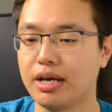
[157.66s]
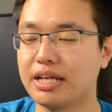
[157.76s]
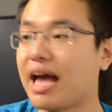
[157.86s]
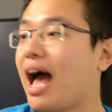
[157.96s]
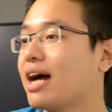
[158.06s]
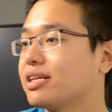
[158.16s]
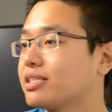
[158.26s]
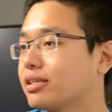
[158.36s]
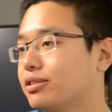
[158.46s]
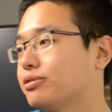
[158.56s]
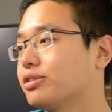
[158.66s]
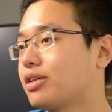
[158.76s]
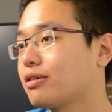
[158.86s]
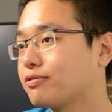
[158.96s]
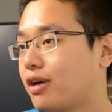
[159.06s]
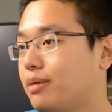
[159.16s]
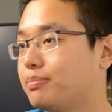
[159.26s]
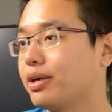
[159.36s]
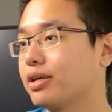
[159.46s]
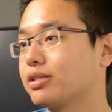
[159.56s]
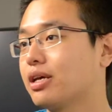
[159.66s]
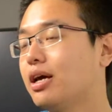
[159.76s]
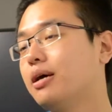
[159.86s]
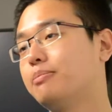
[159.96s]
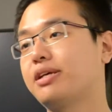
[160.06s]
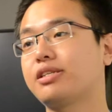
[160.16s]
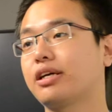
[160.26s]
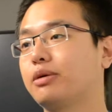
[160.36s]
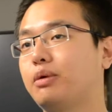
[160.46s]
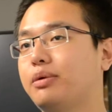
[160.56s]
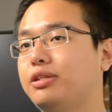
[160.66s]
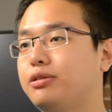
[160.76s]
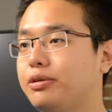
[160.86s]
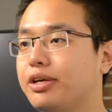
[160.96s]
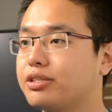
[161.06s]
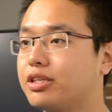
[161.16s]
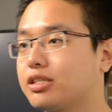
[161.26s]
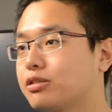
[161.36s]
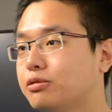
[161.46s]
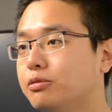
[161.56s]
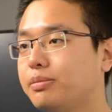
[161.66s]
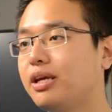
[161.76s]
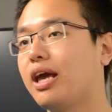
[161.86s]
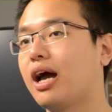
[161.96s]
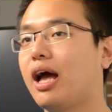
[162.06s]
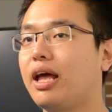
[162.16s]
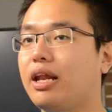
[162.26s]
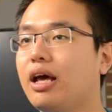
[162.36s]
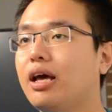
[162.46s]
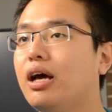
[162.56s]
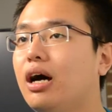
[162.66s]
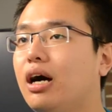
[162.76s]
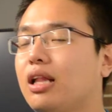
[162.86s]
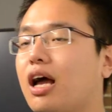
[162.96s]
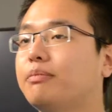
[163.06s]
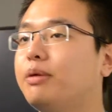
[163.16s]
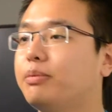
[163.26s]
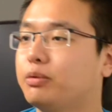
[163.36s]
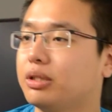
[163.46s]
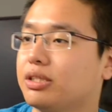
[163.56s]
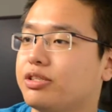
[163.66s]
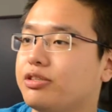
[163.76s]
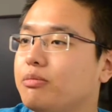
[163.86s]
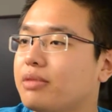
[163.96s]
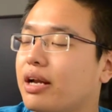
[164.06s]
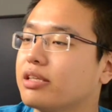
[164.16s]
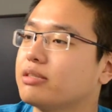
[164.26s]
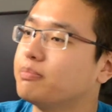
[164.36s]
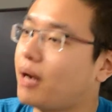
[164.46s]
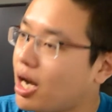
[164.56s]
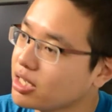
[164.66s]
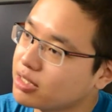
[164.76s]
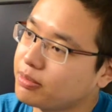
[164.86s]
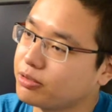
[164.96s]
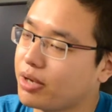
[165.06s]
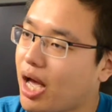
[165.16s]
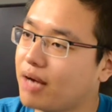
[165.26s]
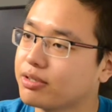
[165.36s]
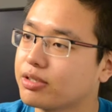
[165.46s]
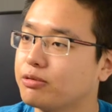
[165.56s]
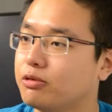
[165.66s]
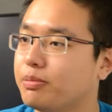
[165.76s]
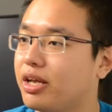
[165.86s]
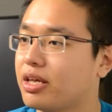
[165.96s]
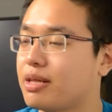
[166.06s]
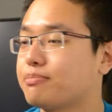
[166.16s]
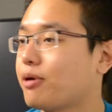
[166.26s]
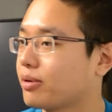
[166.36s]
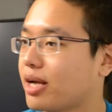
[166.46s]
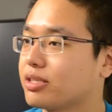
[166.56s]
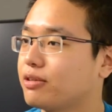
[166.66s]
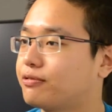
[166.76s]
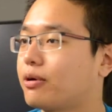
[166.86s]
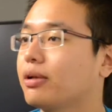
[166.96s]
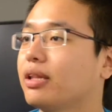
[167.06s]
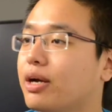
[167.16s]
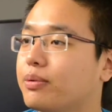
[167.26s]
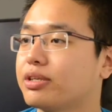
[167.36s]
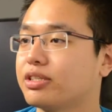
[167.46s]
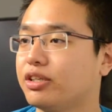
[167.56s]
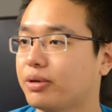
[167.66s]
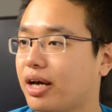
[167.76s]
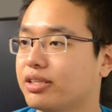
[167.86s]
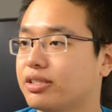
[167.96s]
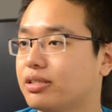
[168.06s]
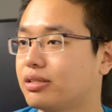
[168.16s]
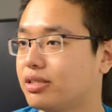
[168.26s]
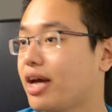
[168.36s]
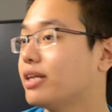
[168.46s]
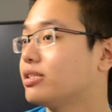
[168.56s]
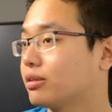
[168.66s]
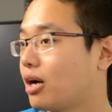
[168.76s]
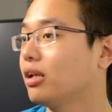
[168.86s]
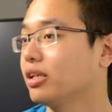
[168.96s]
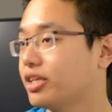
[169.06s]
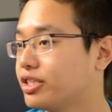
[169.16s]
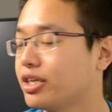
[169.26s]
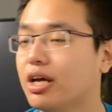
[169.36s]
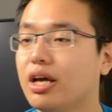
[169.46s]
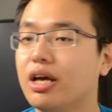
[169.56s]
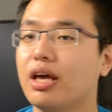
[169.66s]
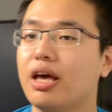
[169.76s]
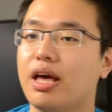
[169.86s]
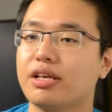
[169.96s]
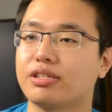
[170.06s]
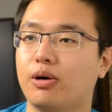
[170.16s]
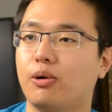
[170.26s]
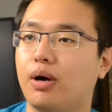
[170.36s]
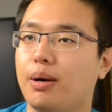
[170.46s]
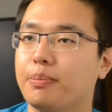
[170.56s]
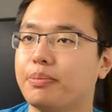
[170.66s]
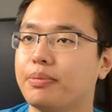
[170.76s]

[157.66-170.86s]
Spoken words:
task to start from, because basically what we do is just school media, and a lot of people would assume that it's impossible to have a school media then broadcasting a foreign language in the United States college. So